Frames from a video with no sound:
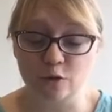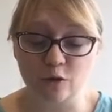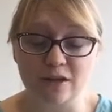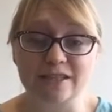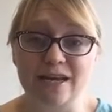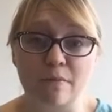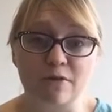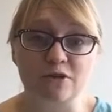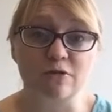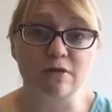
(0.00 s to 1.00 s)
So look at the
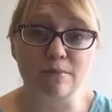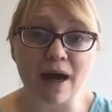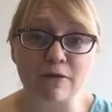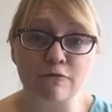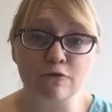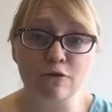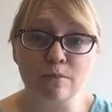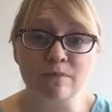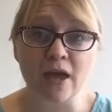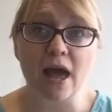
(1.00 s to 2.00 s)
temperature of your
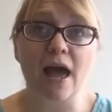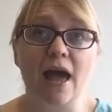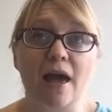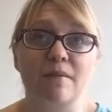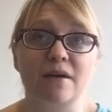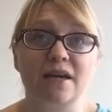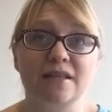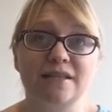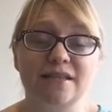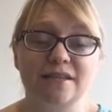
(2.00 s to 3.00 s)
bathroom,
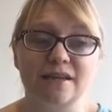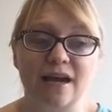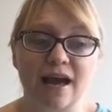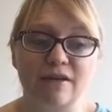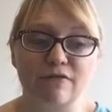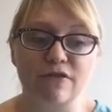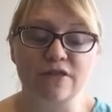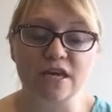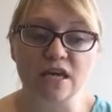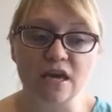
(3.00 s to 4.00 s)
consider kind
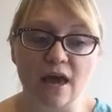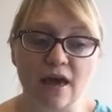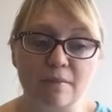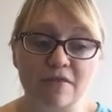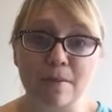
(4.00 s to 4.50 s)
of the